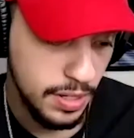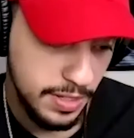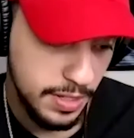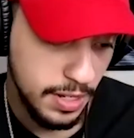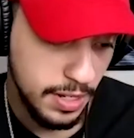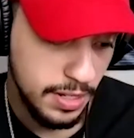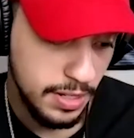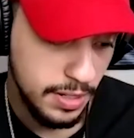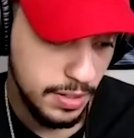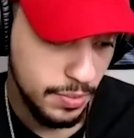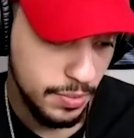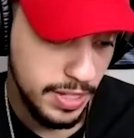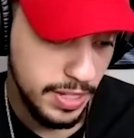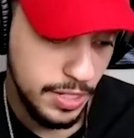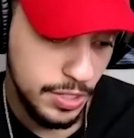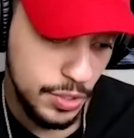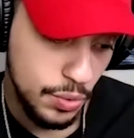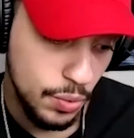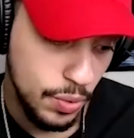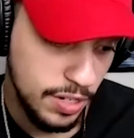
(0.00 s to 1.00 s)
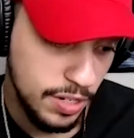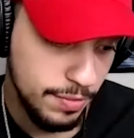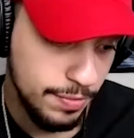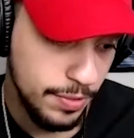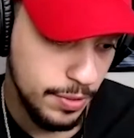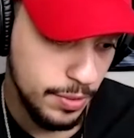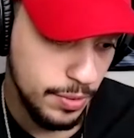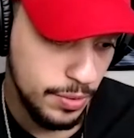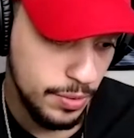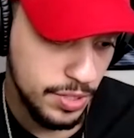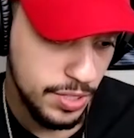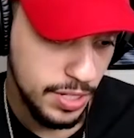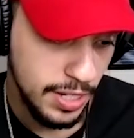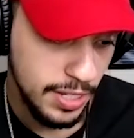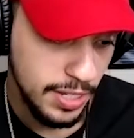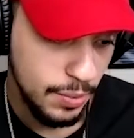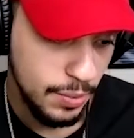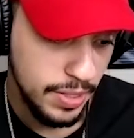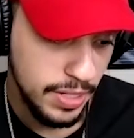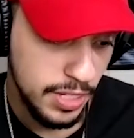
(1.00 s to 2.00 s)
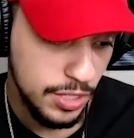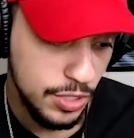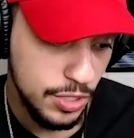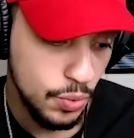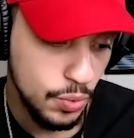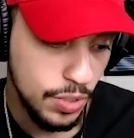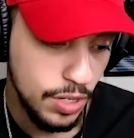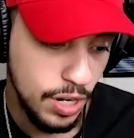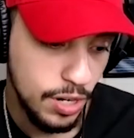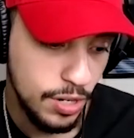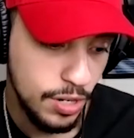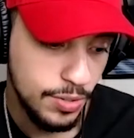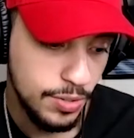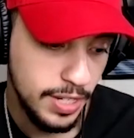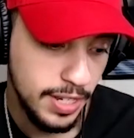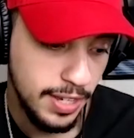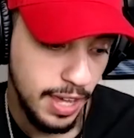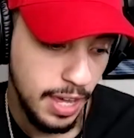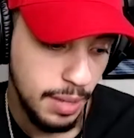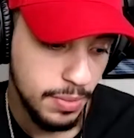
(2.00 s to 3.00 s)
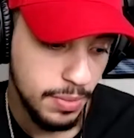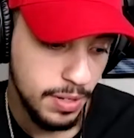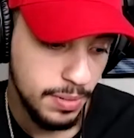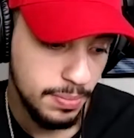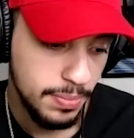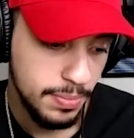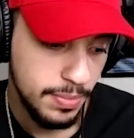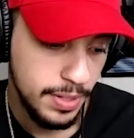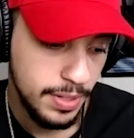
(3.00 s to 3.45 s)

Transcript: did 2 interviews, and then we did 2 in our own that came up.